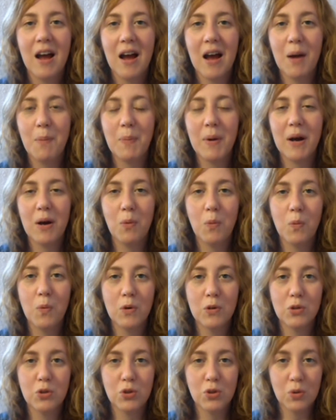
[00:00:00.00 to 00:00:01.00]
about
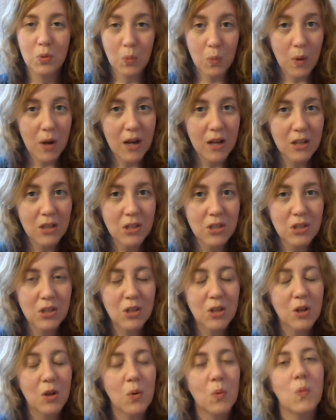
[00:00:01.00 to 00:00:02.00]
what you
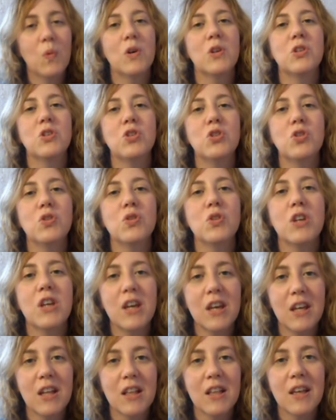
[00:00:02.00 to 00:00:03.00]
want, what you
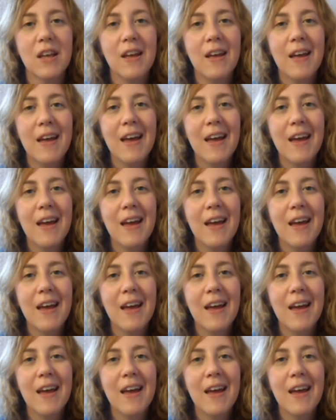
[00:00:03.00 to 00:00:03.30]
need,